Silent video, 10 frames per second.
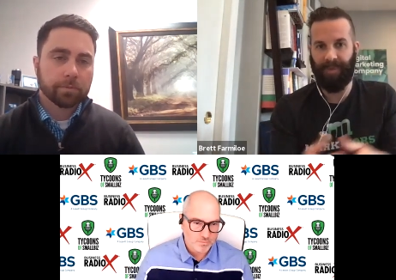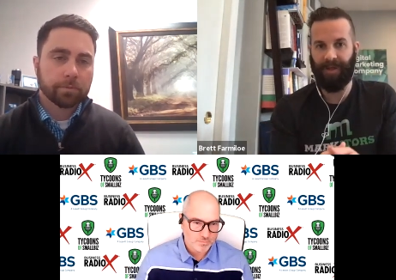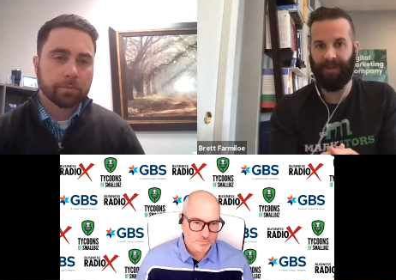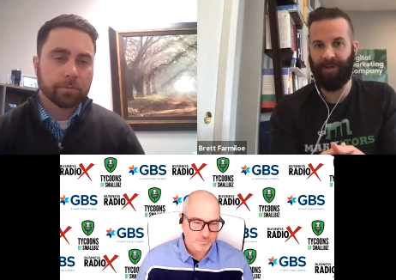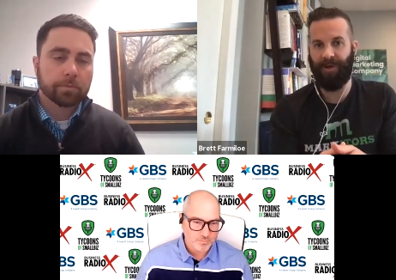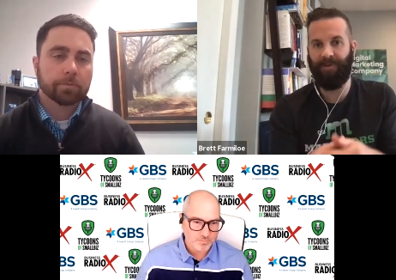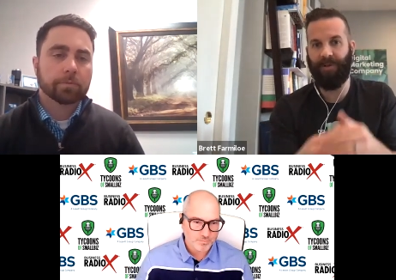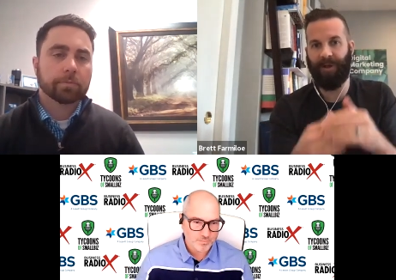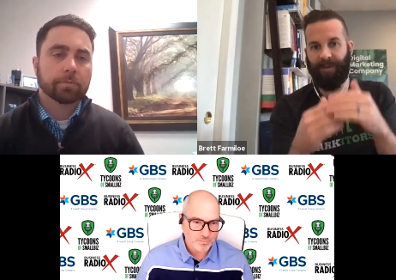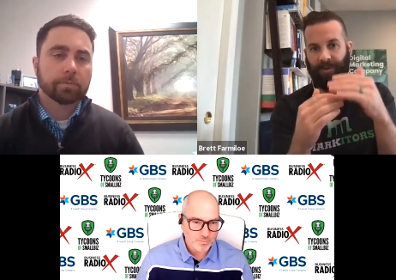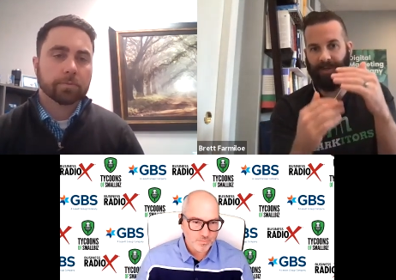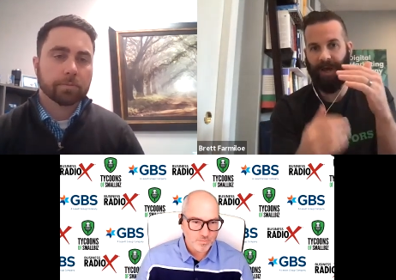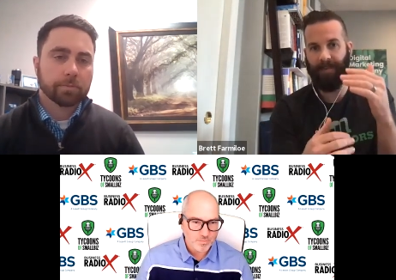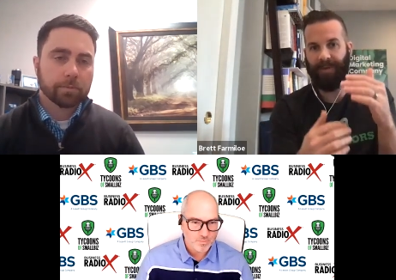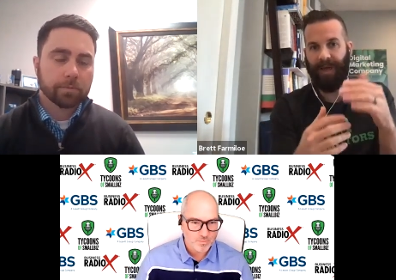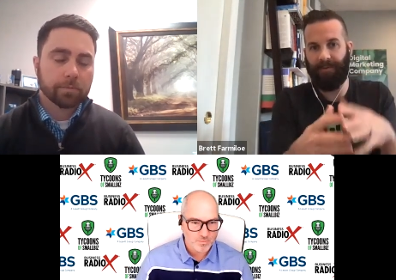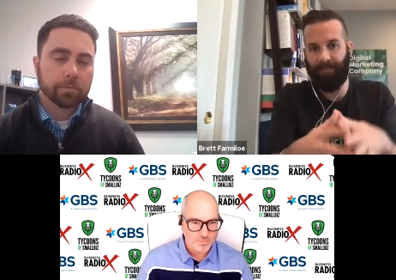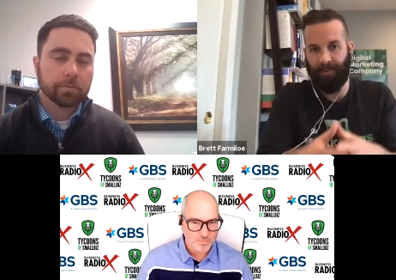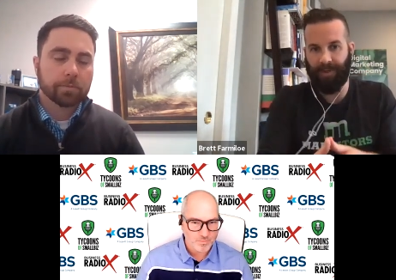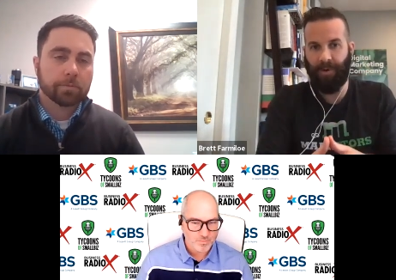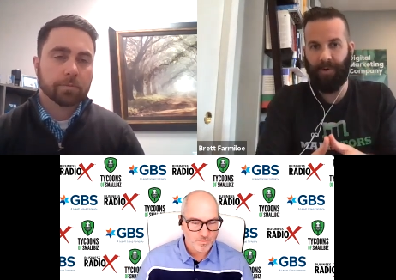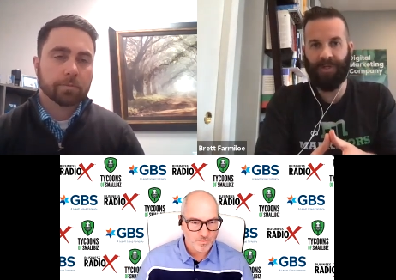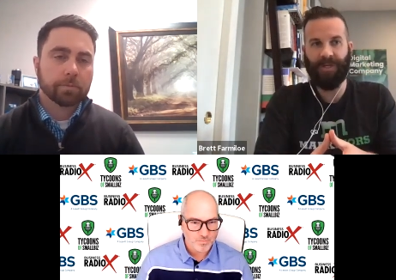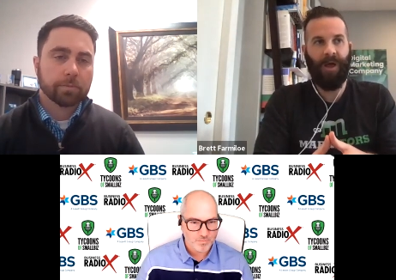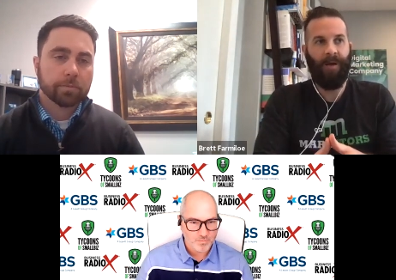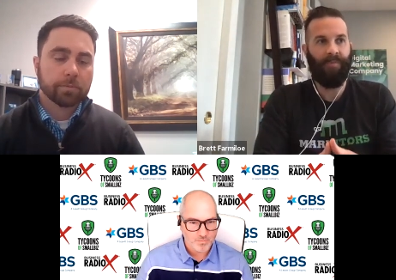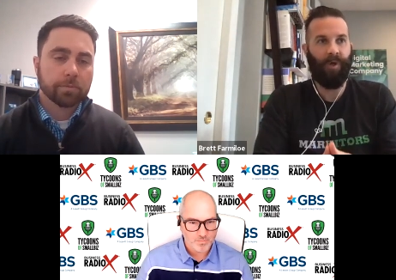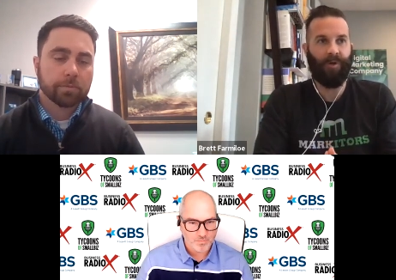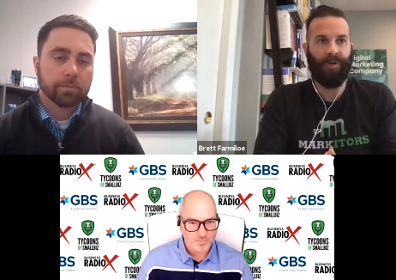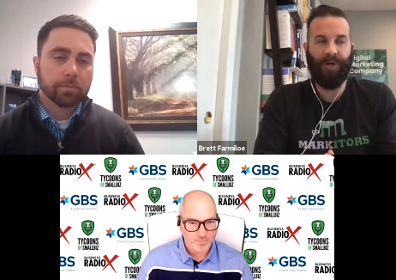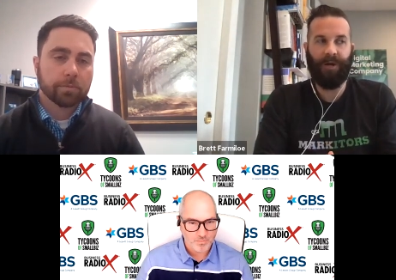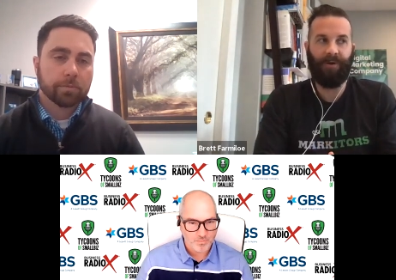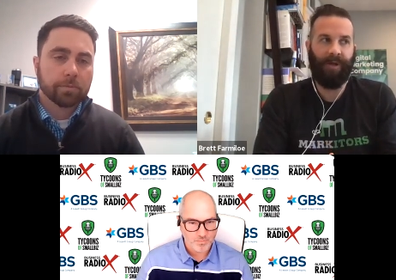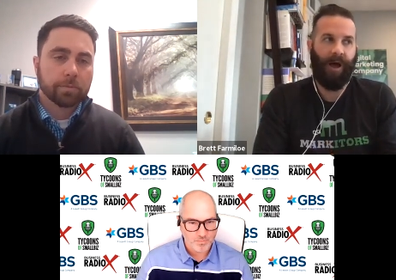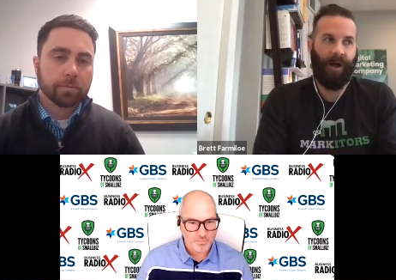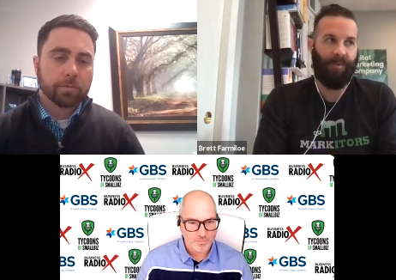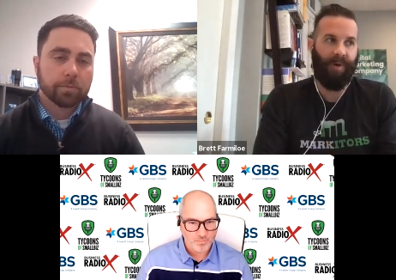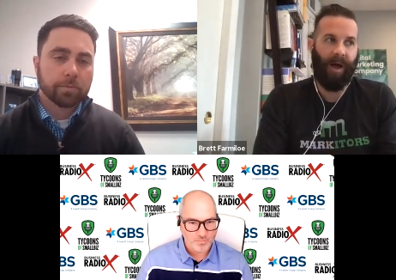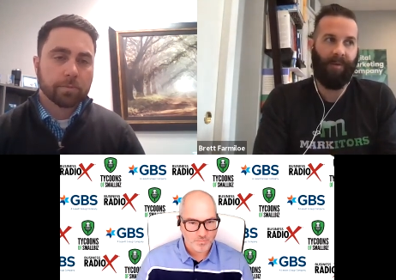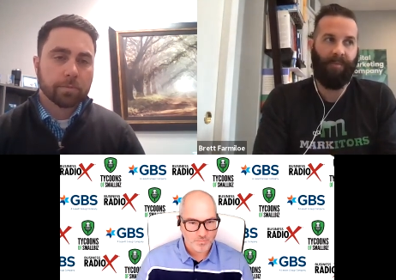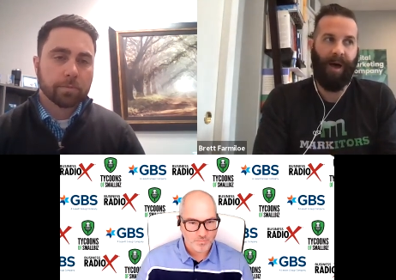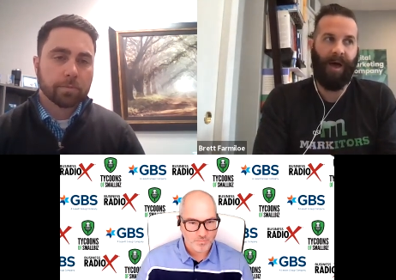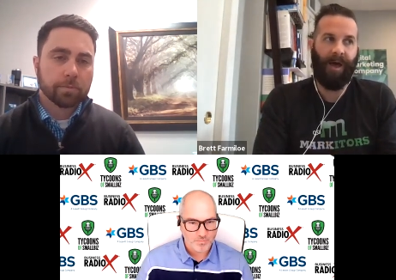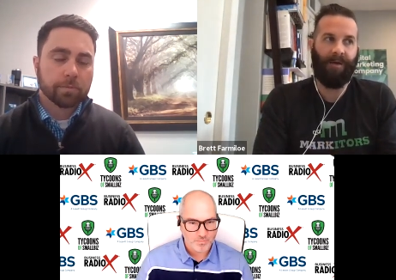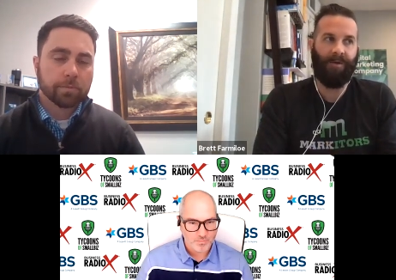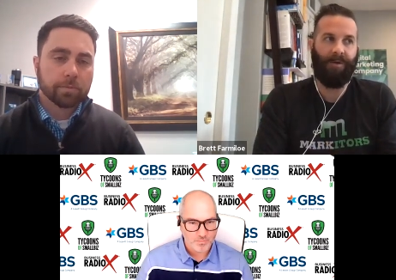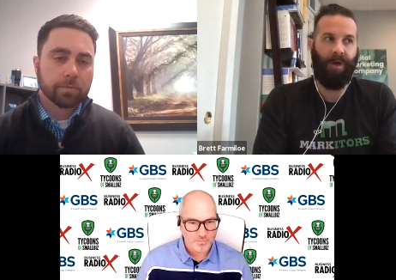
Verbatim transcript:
Speaker 1: And so if you look at those top 10 results, those are generally occupied by